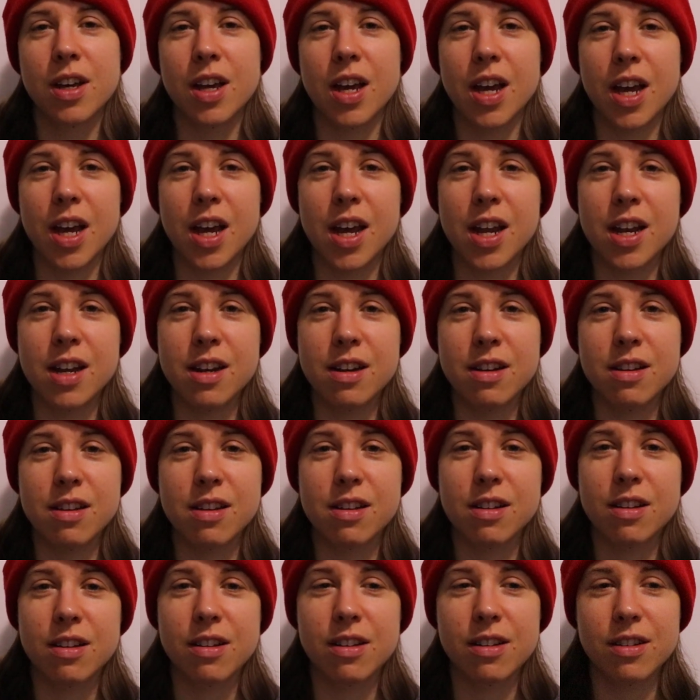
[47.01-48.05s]

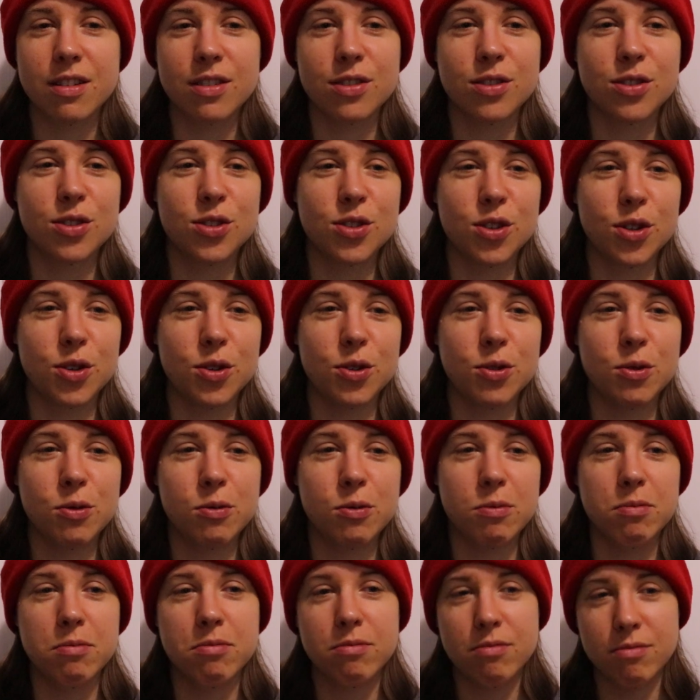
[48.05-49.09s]
And
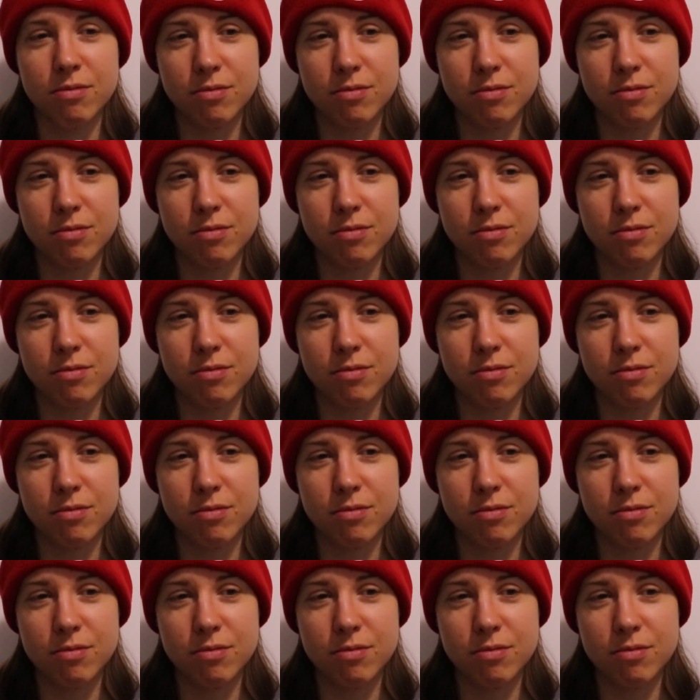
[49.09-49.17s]
so